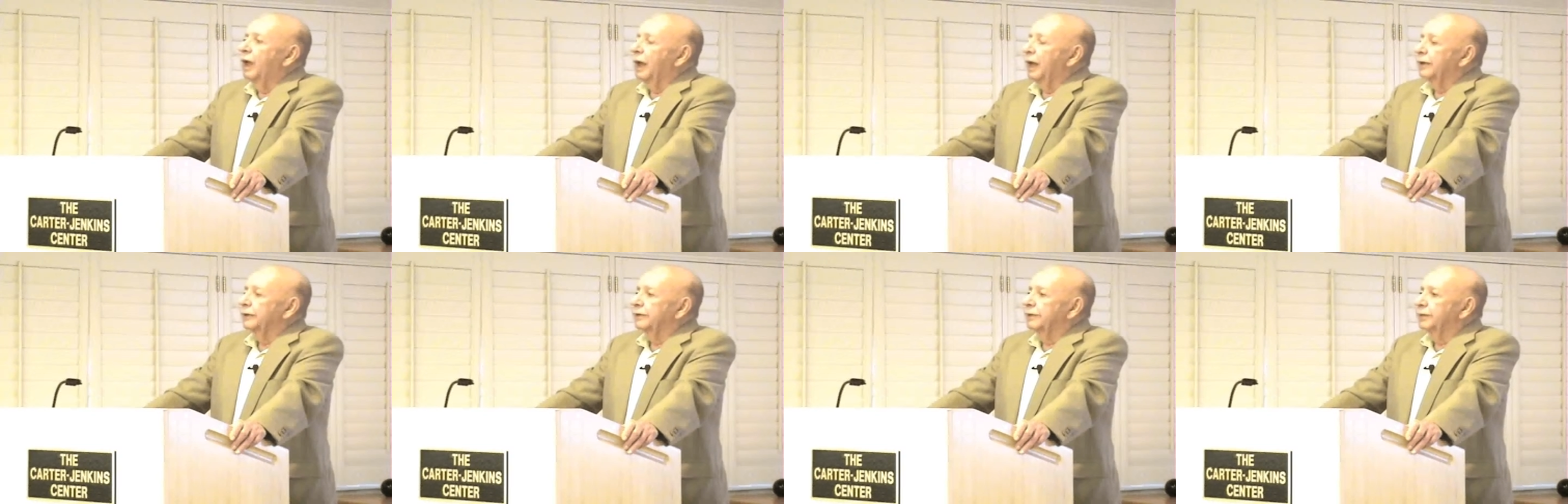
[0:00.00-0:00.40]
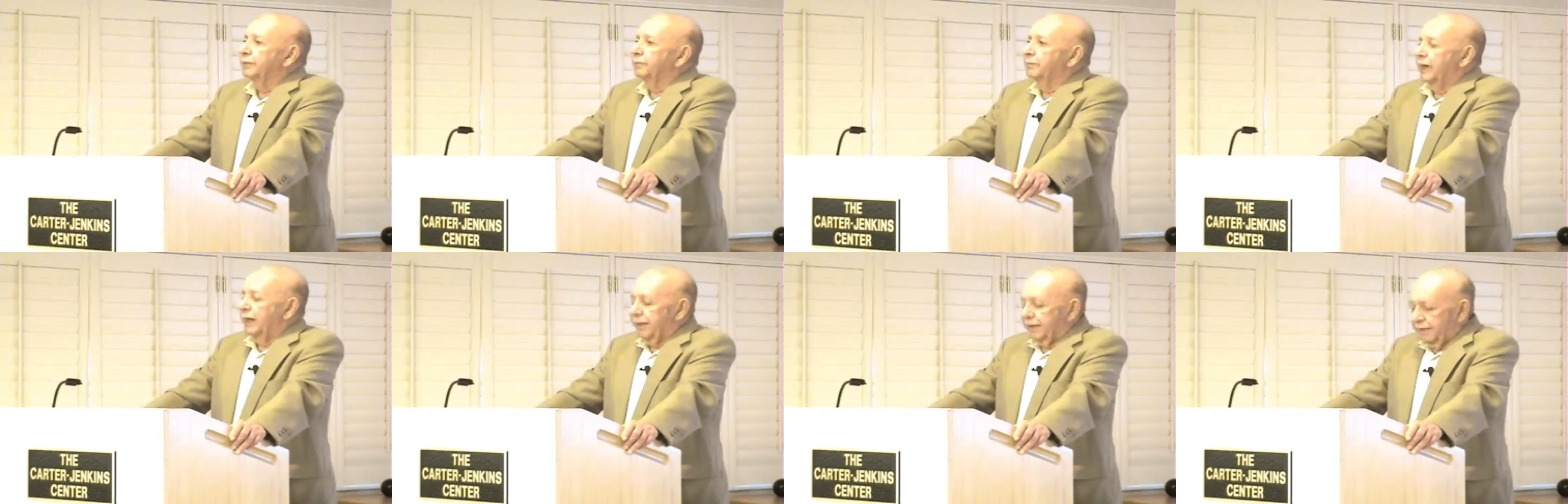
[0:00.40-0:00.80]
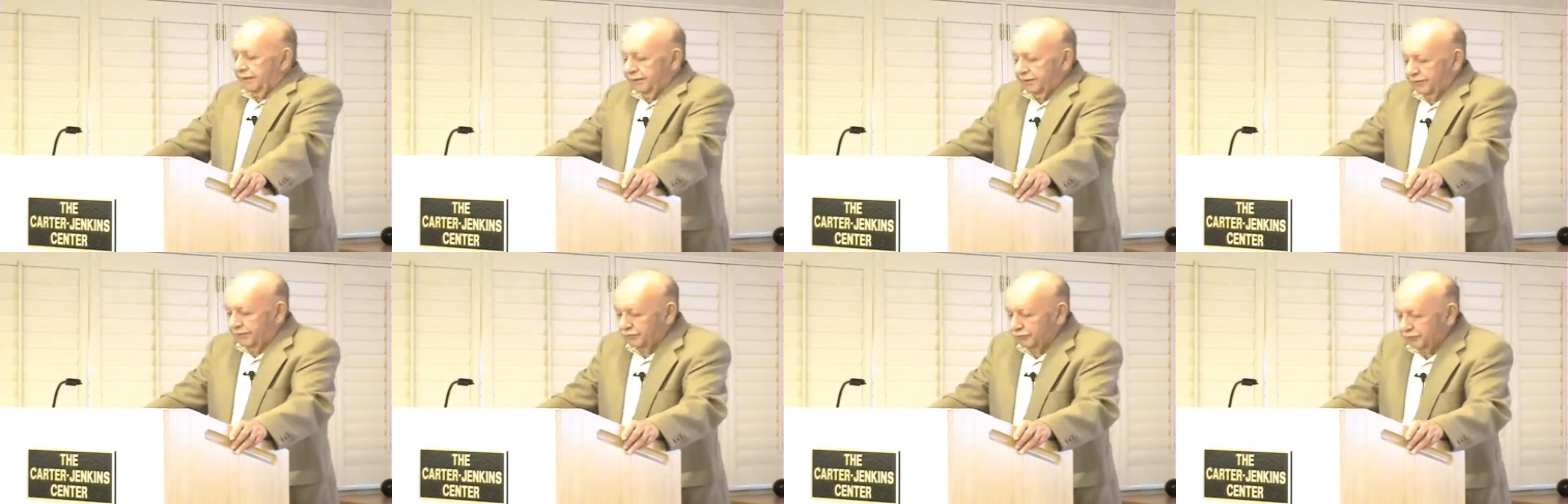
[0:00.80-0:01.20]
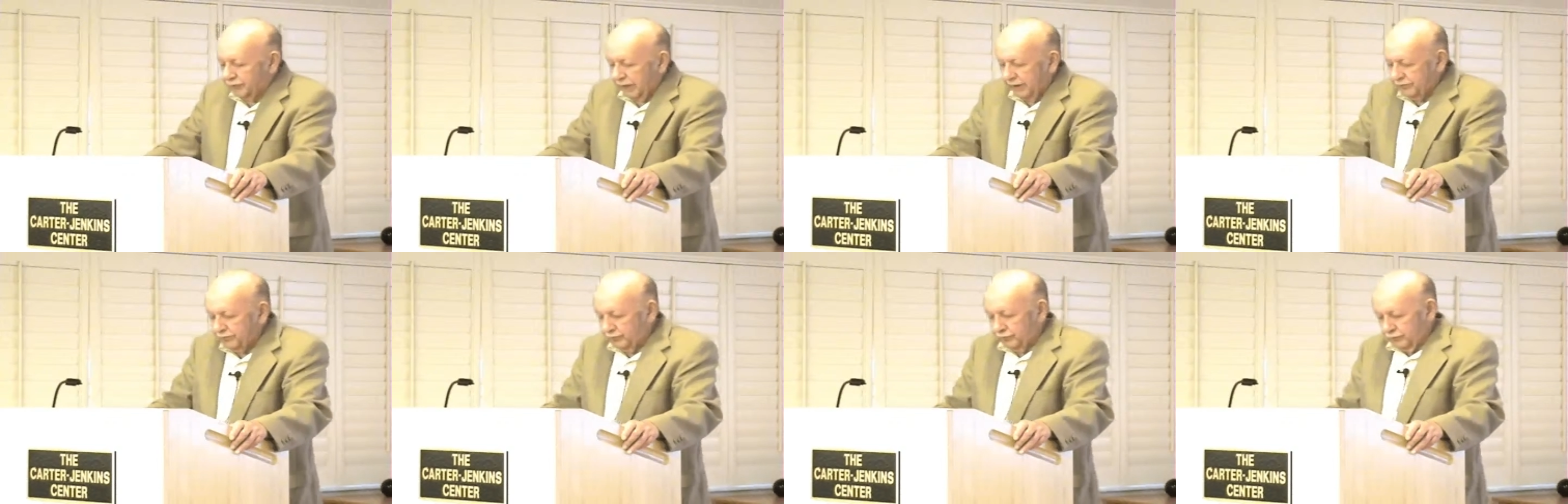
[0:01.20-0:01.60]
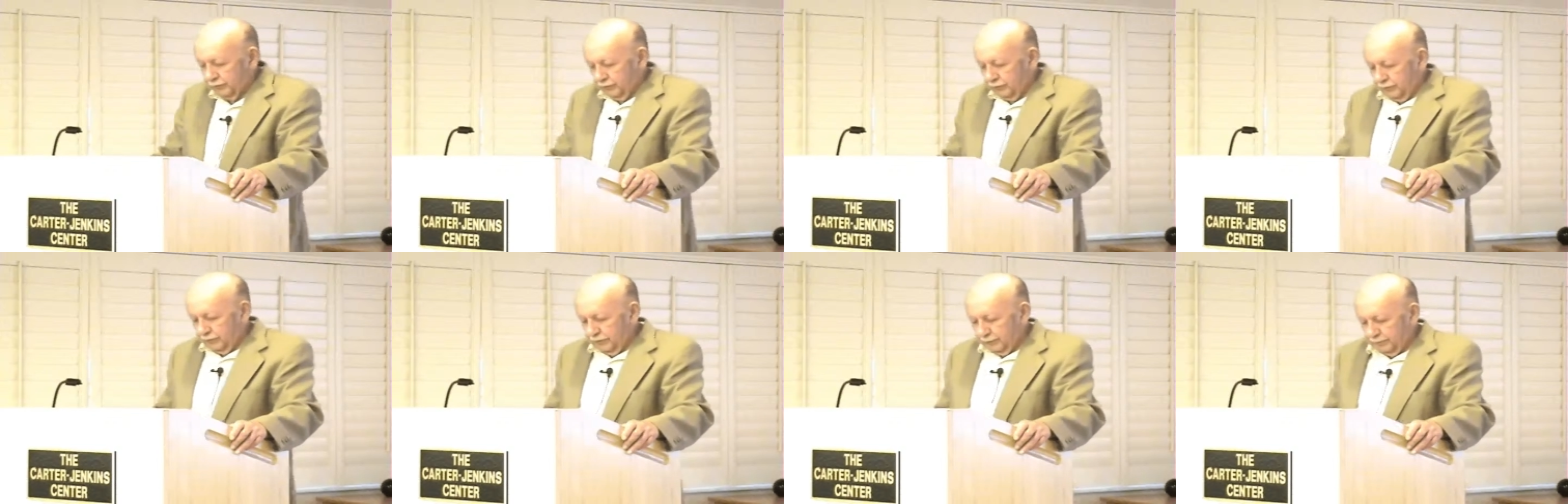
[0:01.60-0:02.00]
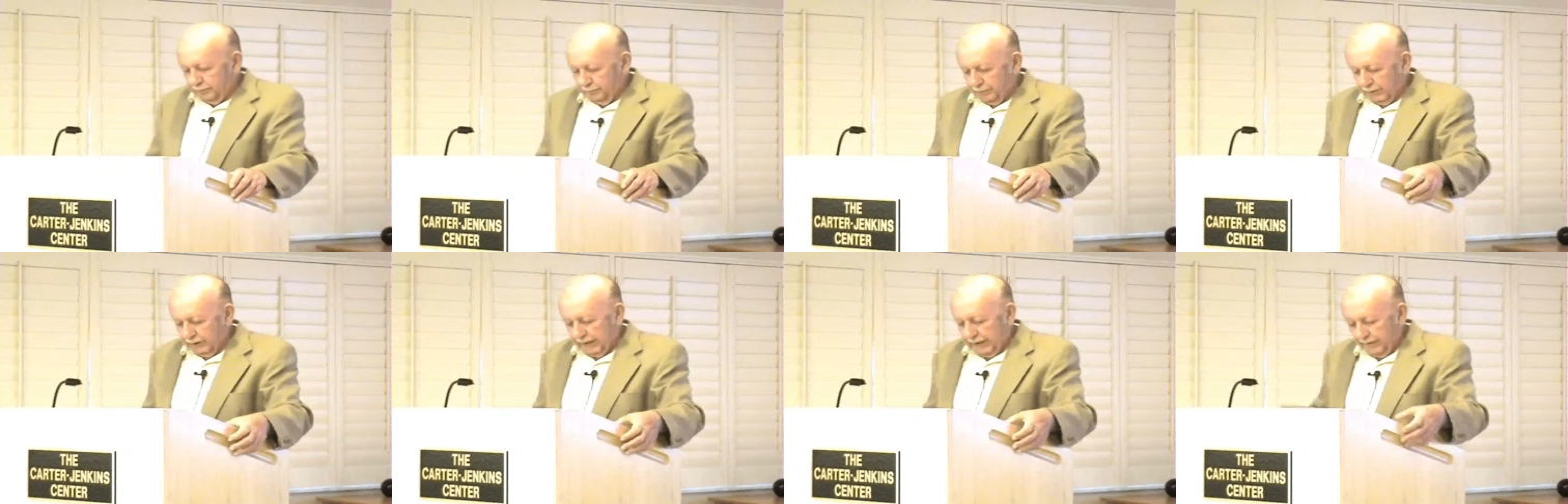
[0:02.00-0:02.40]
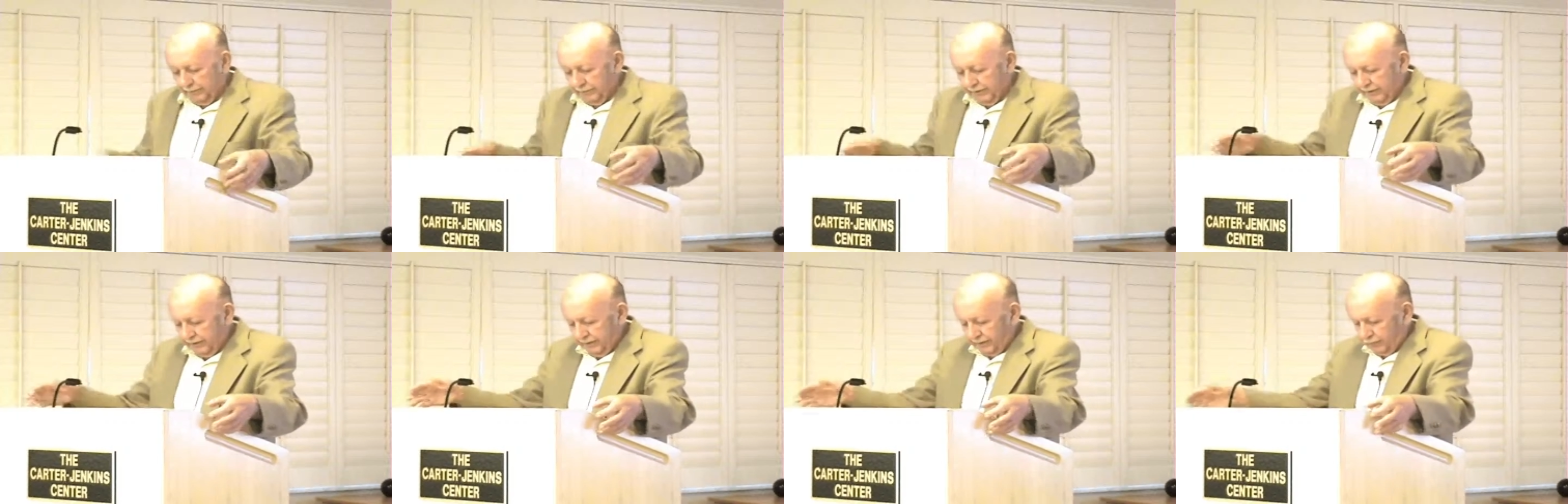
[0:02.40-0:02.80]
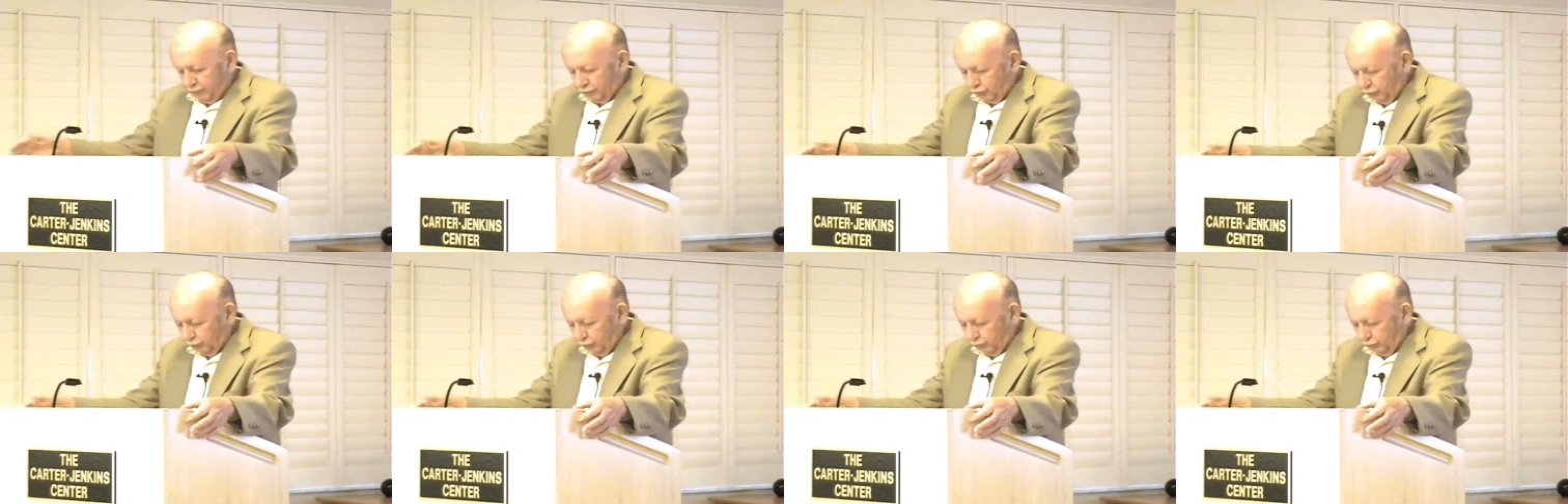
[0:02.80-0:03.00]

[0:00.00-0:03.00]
and the myelinization of his pyramidal